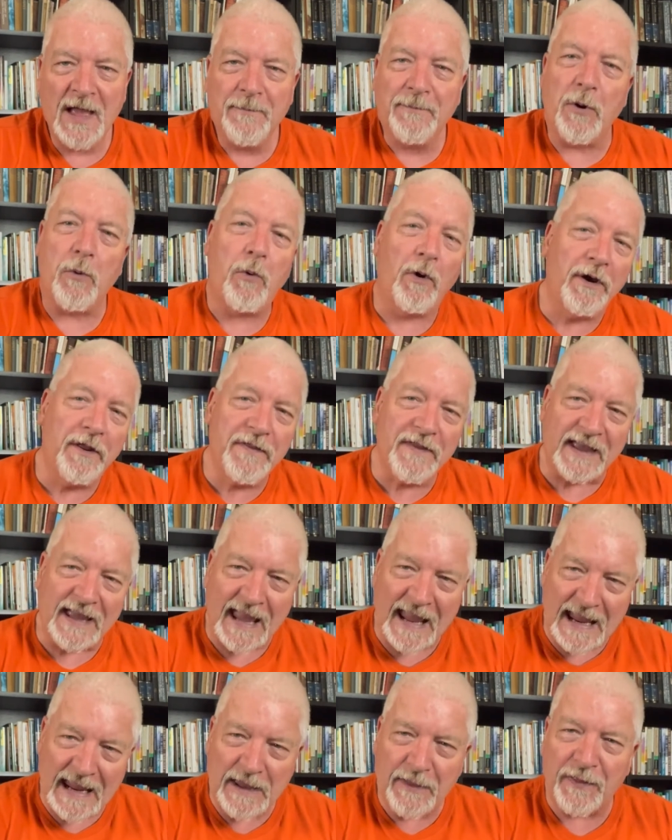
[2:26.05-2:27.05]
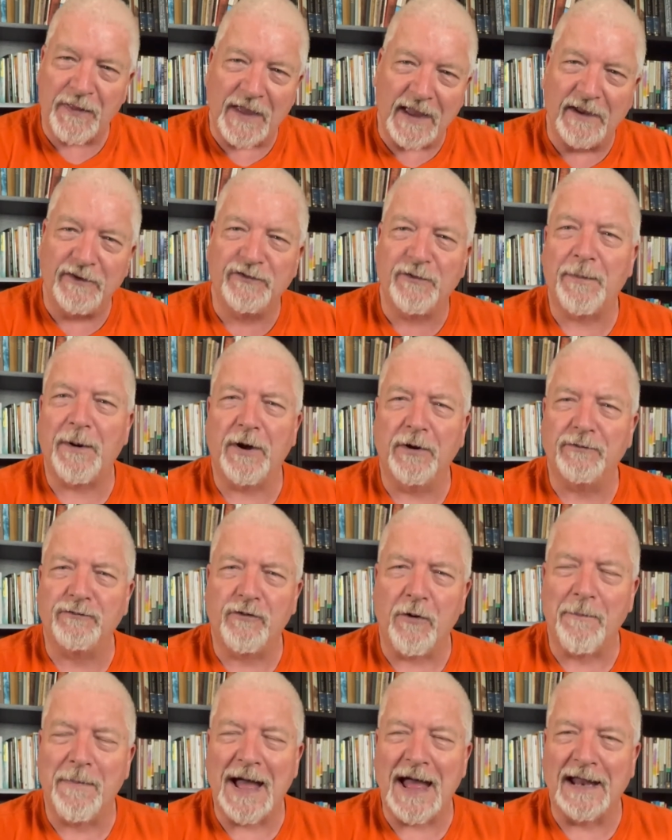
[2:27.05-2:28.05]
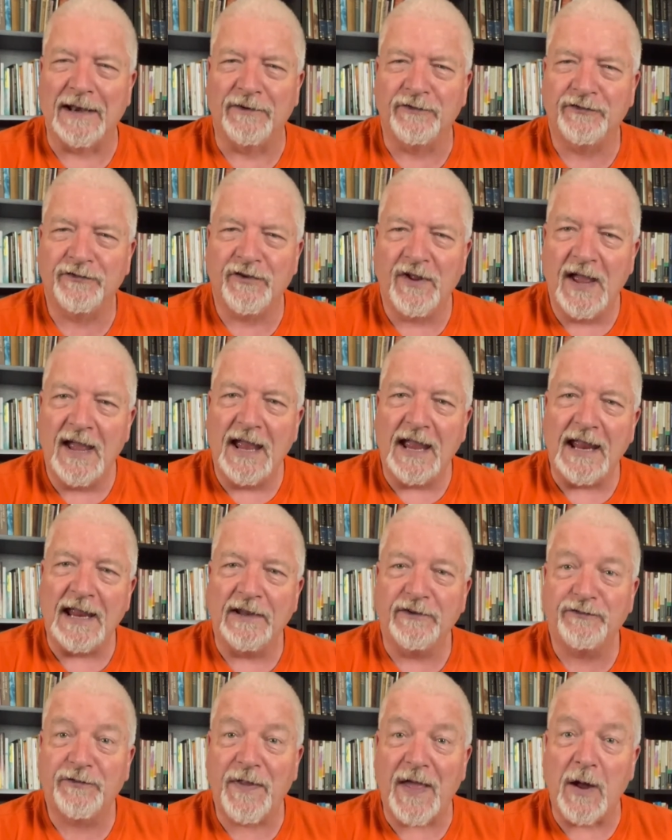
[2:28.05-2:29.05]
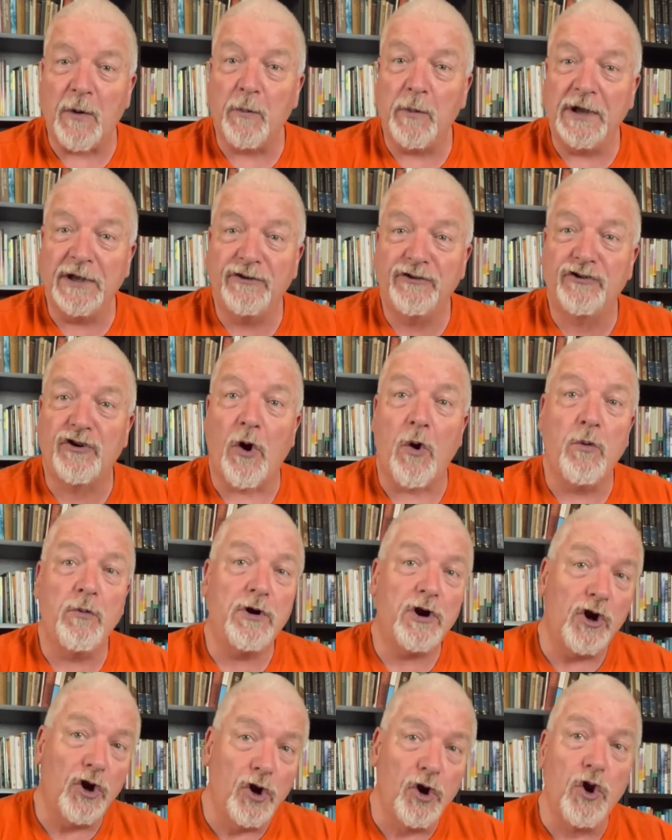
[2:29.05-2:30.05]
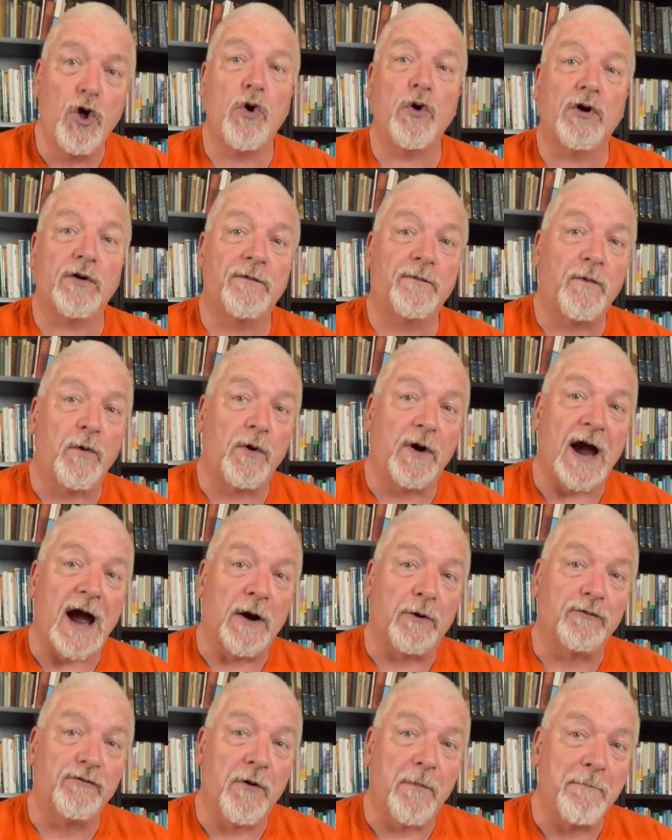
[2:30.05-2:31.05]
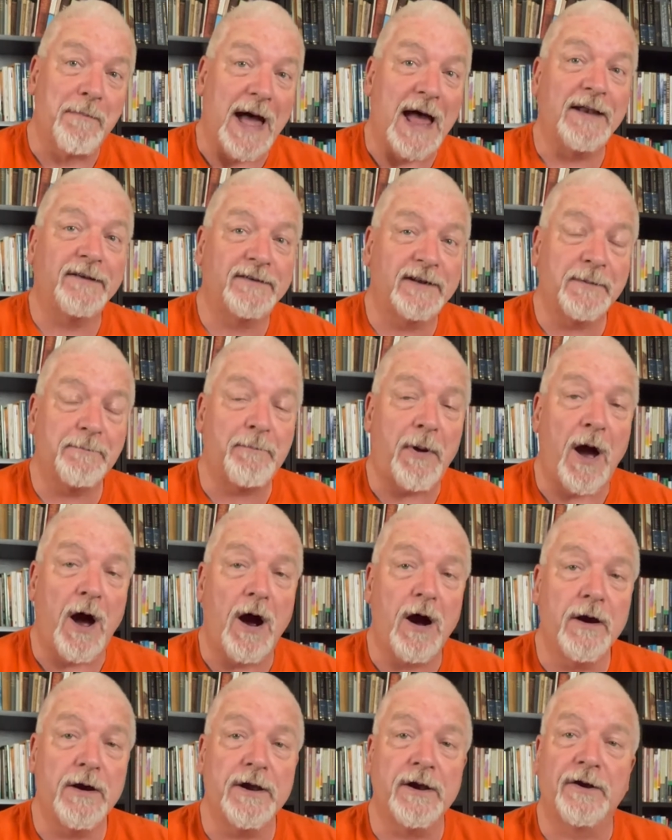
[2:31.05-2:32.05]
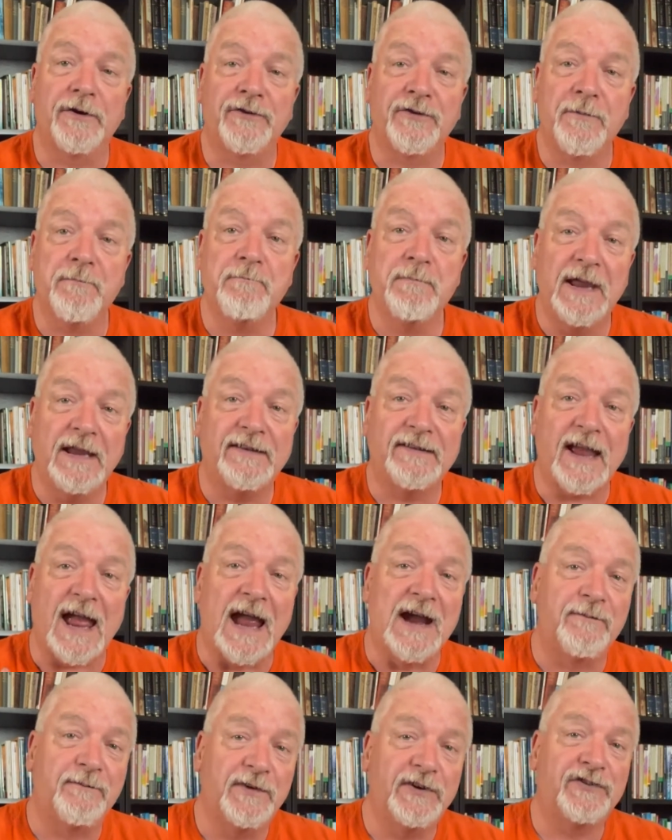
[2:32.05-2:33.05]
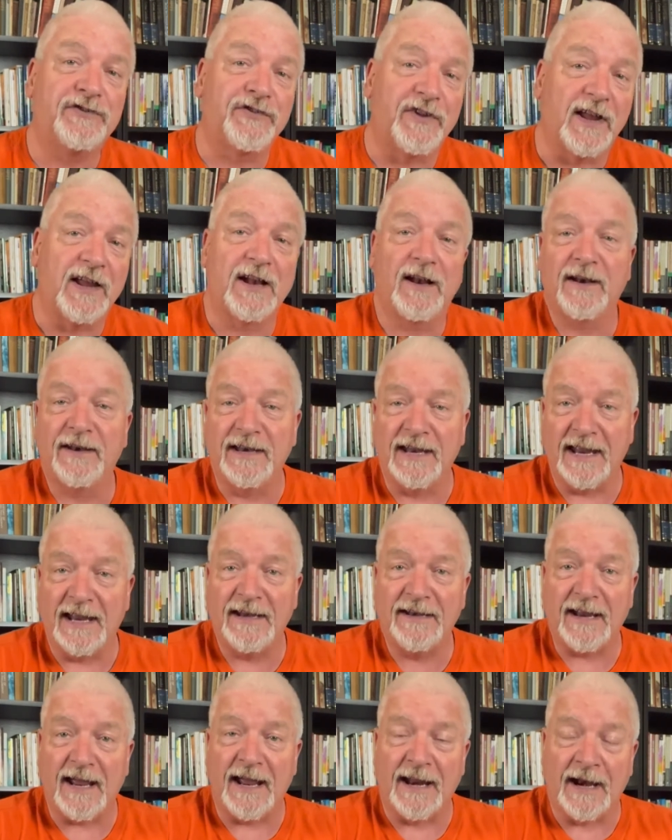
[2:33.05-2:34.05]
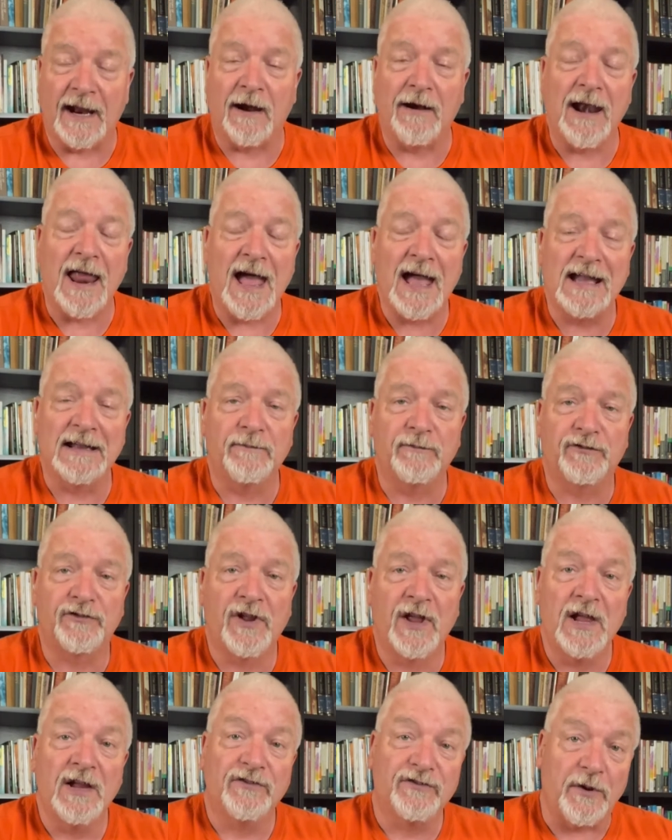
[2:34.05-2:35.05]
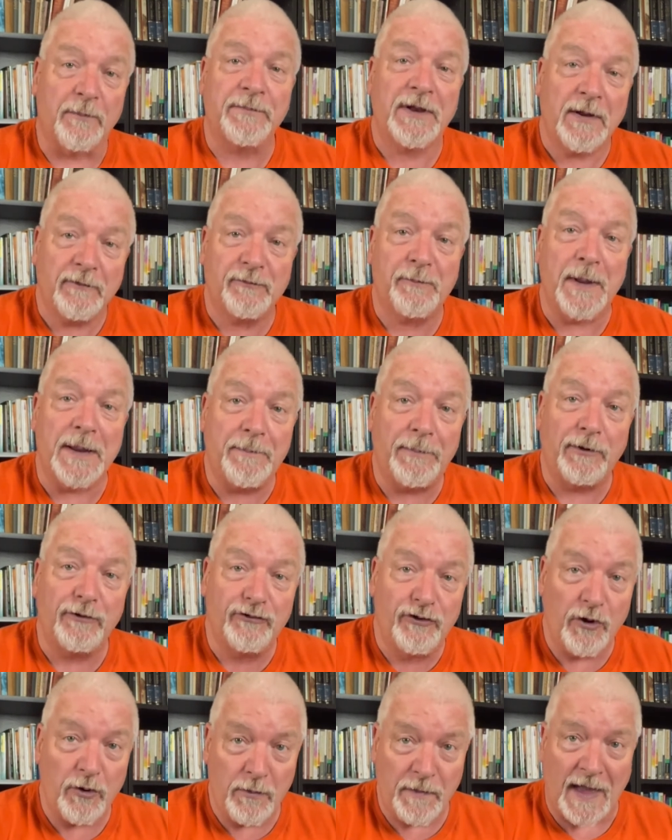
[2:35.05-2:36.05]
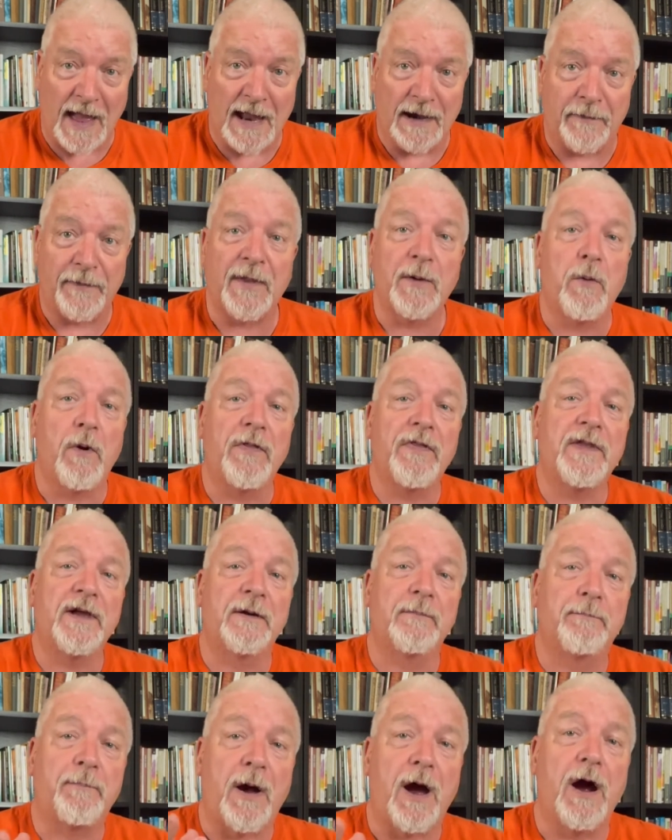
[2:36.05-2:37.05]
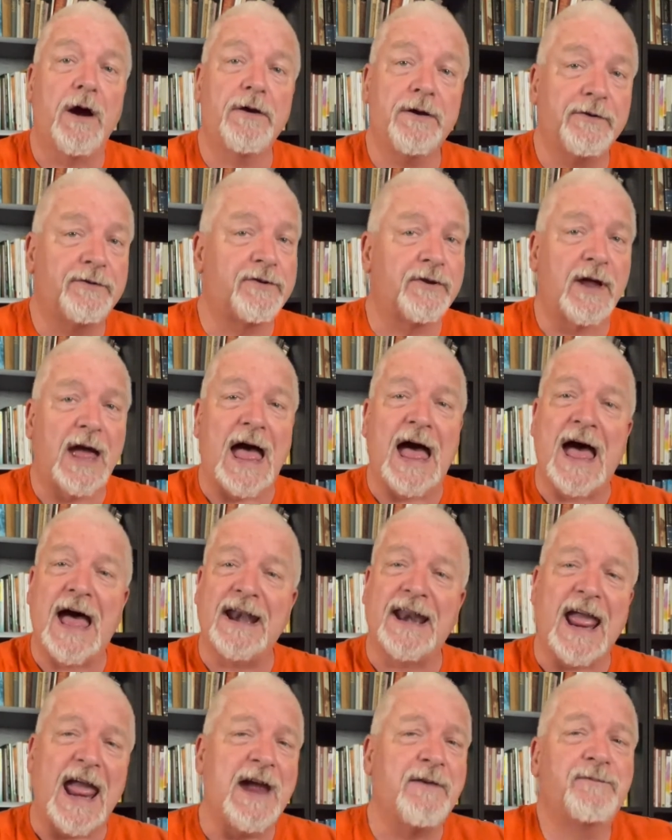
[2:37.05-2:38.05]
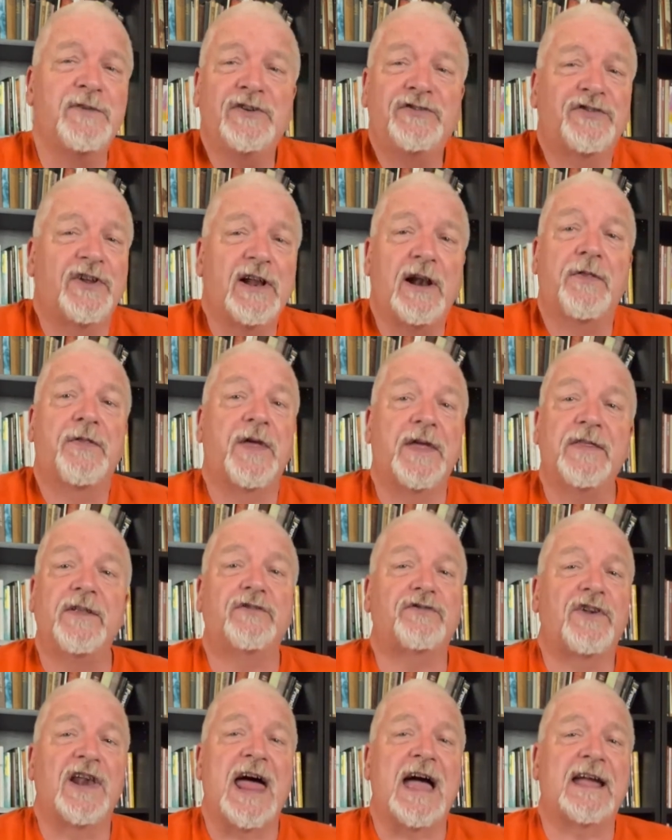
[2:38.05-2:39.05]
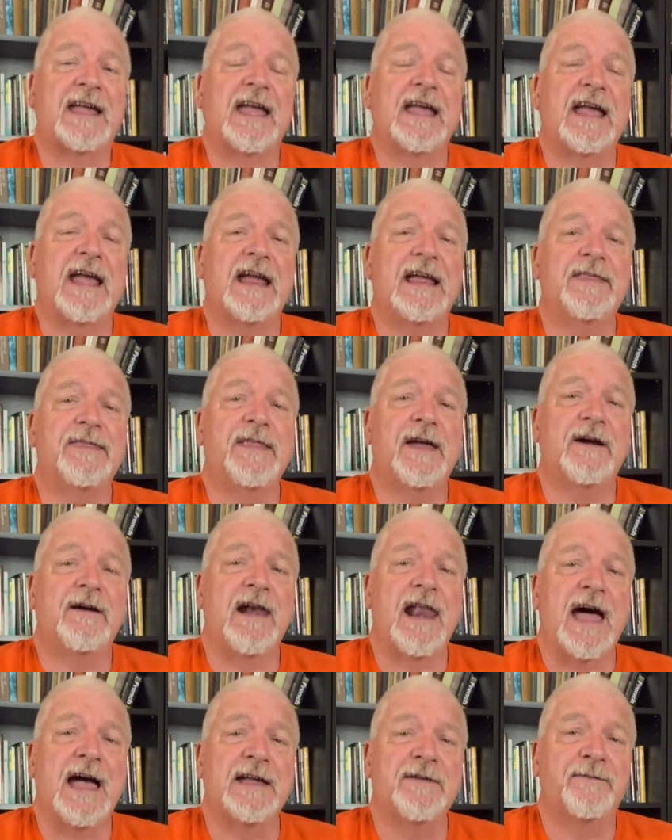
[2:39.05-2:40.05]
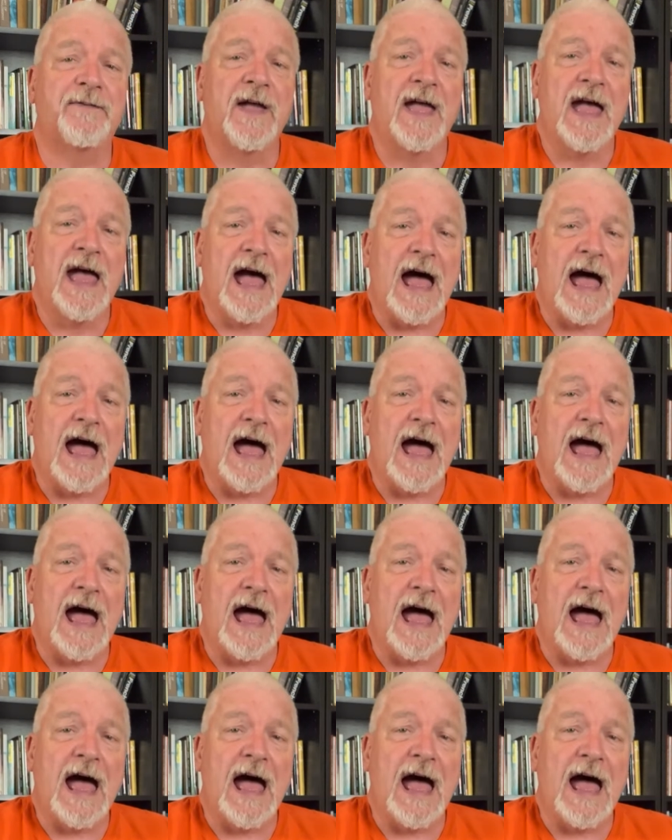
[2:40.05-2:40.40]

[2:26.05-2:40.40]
But one of the key things about romance is that we don't look for our romantic partner to meet every single need in our lives. Sometimes people do that. They want their partner to add every single thing that's lacking in their life.